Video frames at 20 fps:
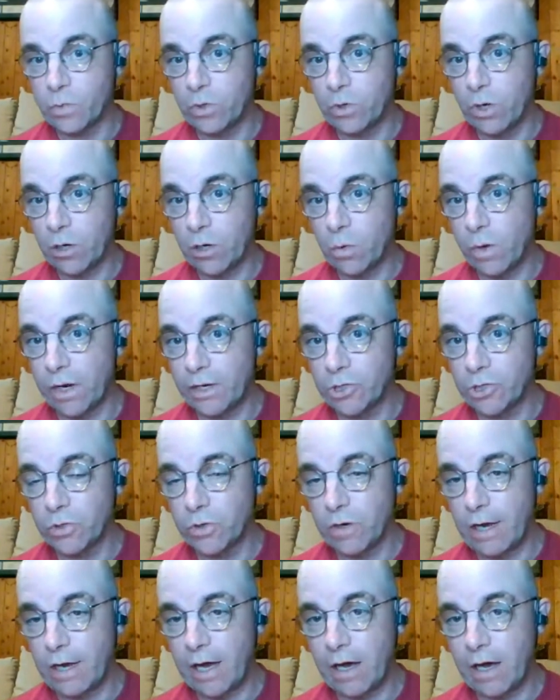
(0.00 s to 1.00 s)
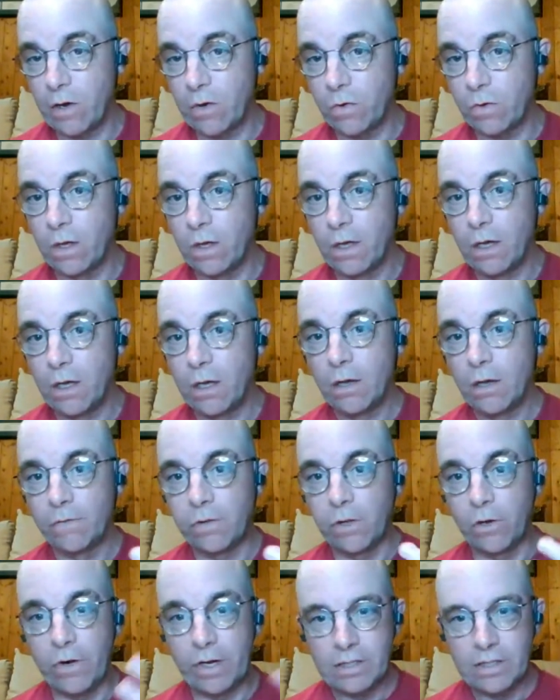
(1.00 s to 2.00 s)
We're not quite sure how
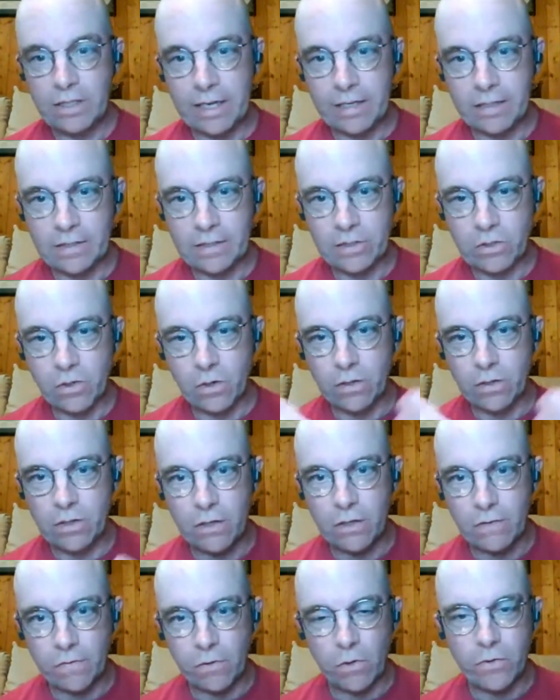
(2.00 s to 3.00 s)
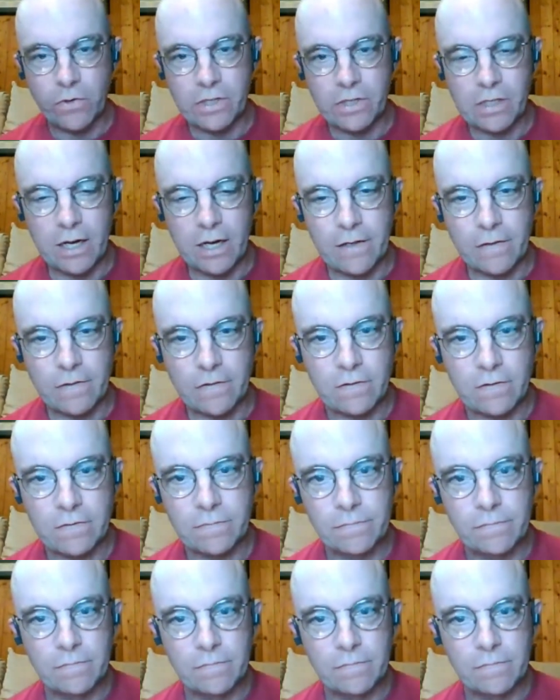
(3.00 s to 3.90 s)
Floresiensis got to the Flores Islands.